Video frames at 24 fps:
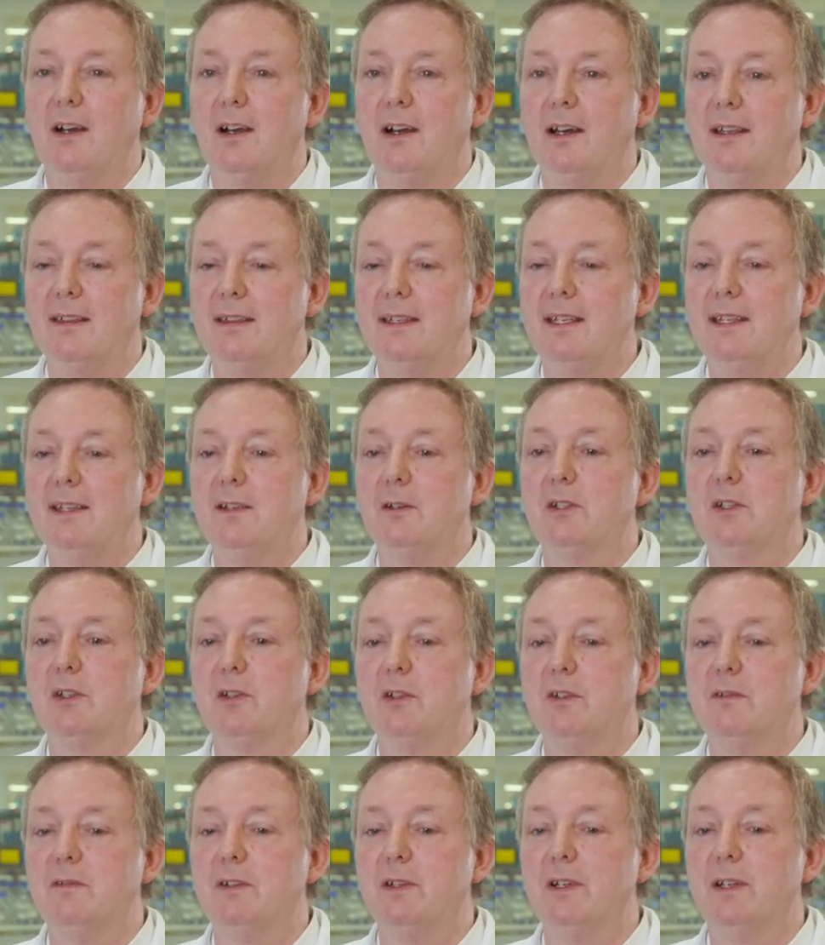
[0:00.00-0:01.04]
I think there are
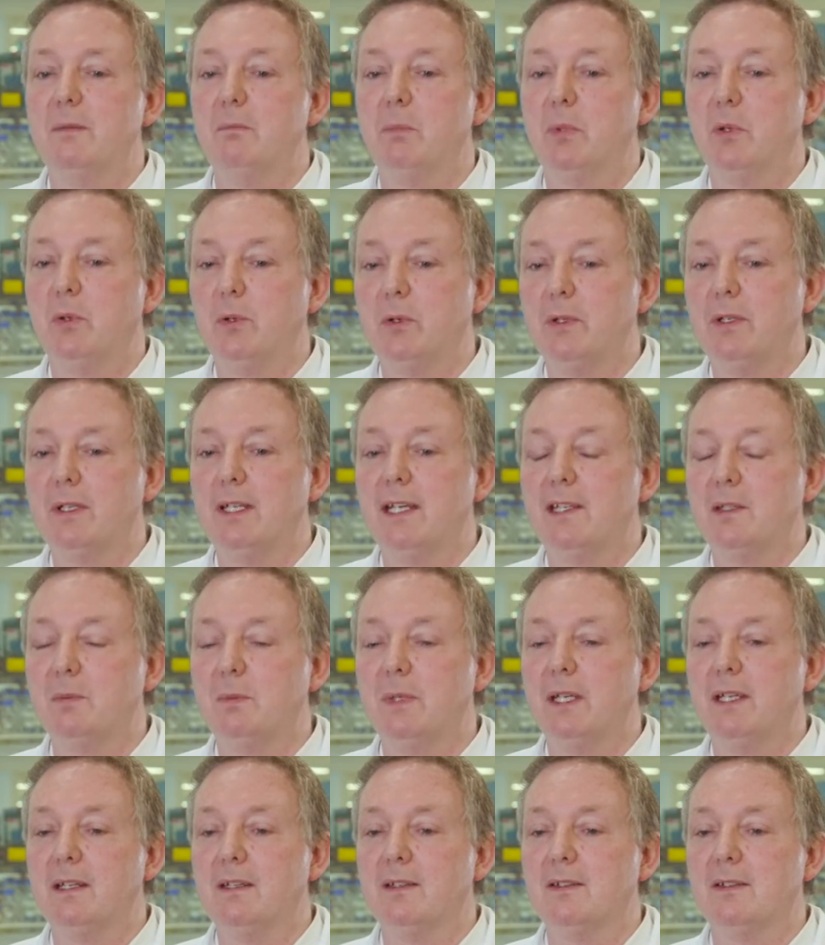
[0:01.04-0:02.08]
two very important
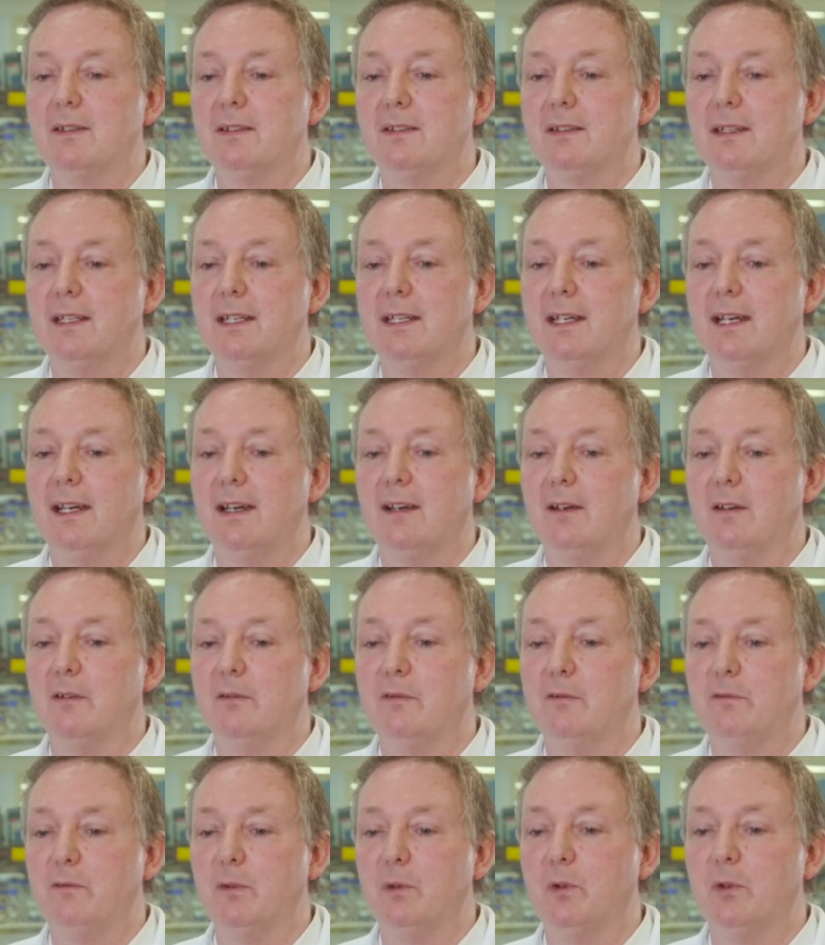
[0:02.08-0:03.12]
aspects
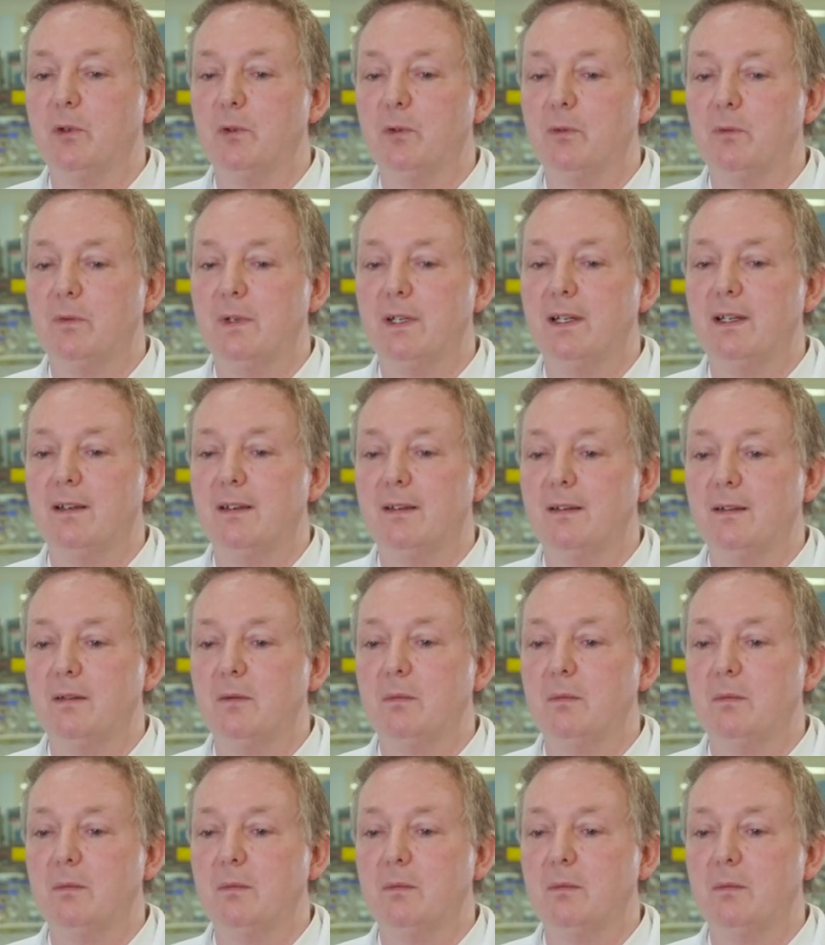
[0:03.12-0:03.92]
for